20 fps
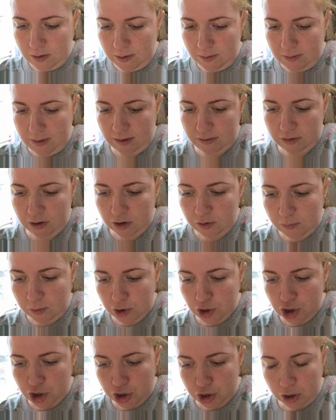there's a lot
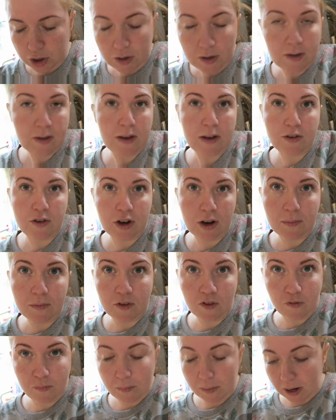more choice in
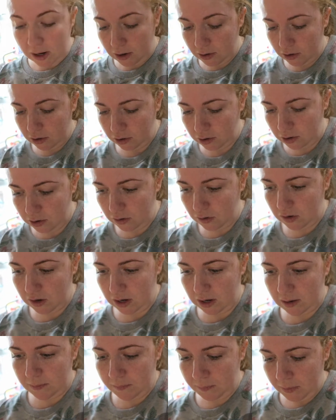terms of markers
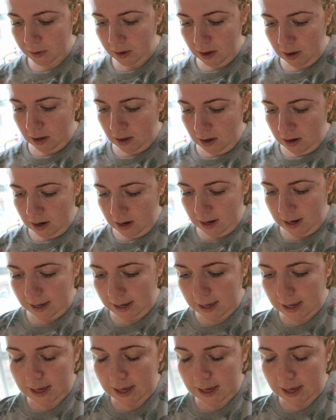and like